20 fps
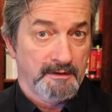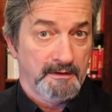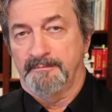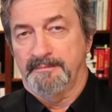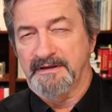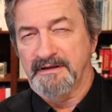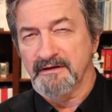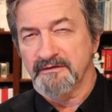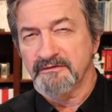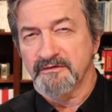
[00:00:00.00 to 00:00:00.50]

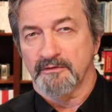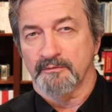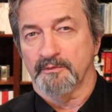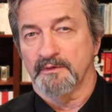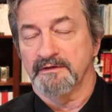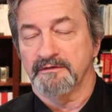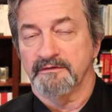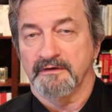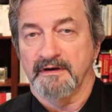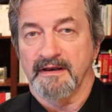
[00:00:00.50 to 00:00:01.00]
Because it
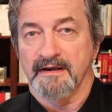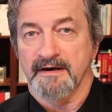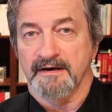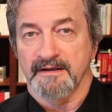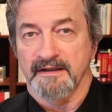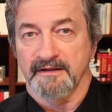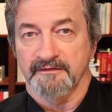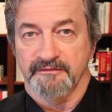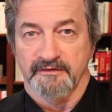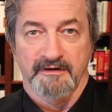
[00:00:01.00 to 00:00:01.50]
originated
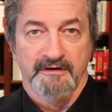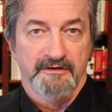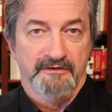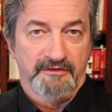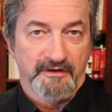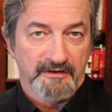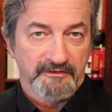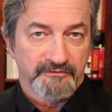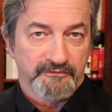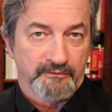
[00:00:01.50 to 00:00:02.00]
as an
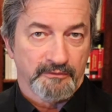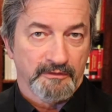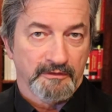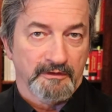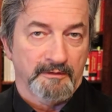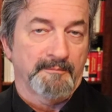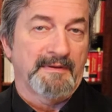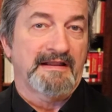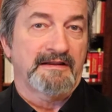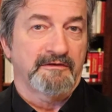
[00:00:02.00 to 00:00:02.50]
industrial
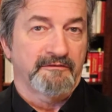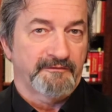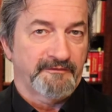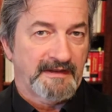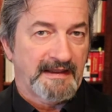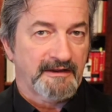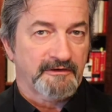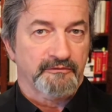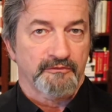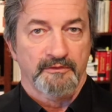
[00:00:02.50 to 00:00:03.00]
and
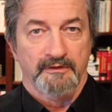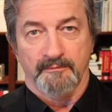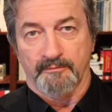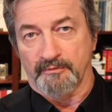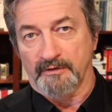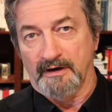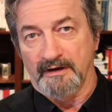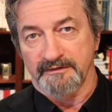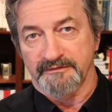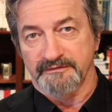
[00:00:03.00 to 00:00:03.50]
manufacturing
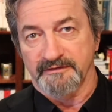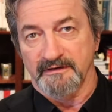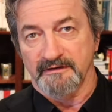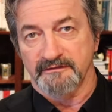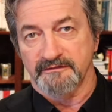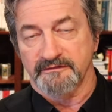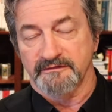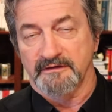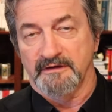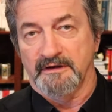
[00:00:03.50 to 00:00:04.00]

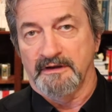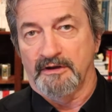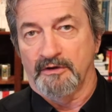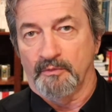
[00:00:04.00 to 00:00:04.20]
process,